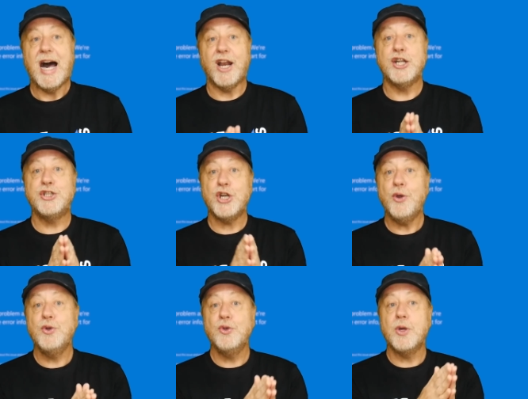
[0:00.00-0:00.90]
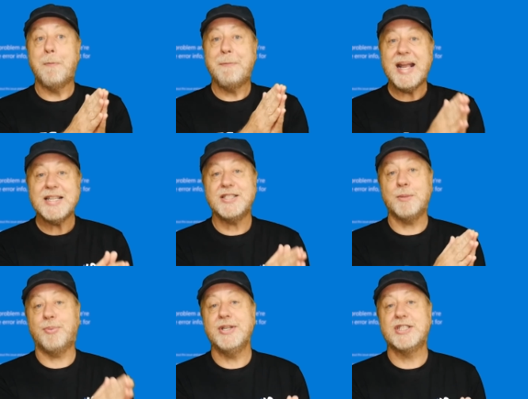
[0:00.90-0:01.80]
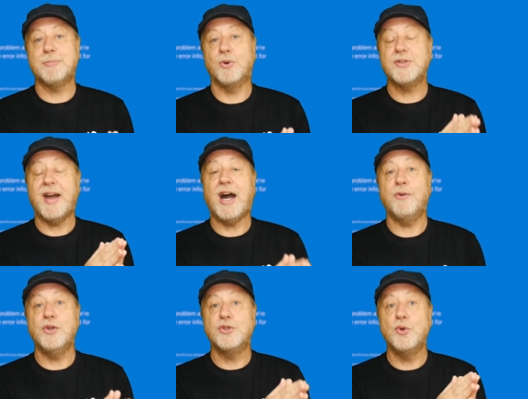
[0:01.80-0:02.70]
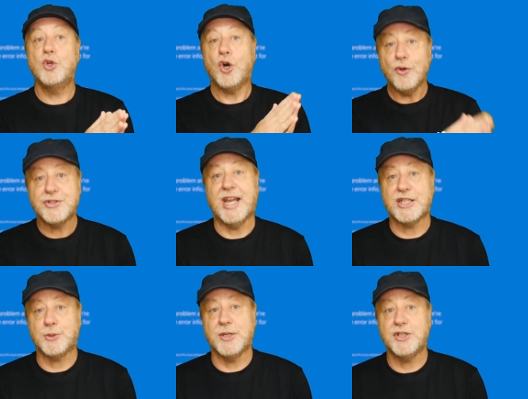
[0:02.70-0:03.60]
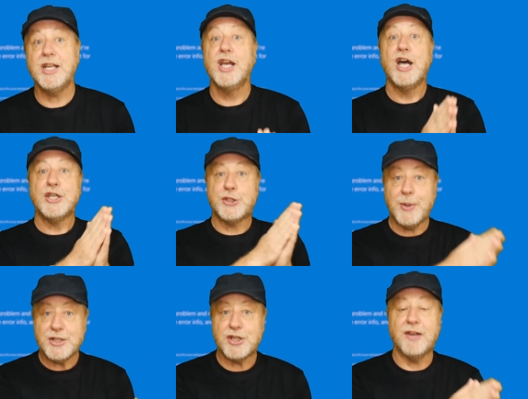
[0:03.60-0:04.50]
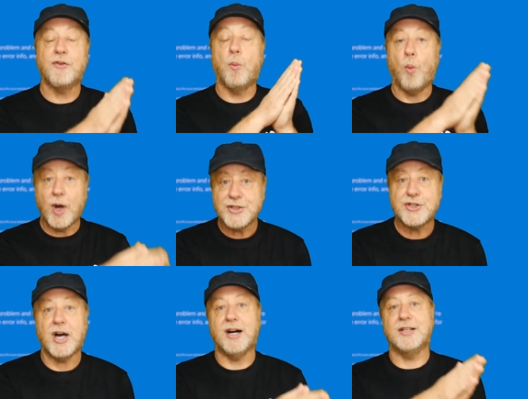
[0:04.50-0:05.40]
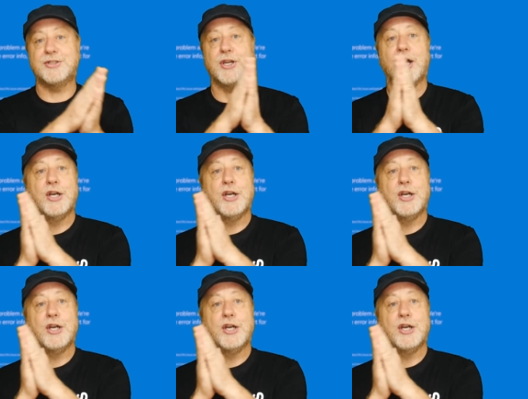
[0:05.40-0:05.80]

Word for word: And I show you the basic principles of how you do context switching, switching from one task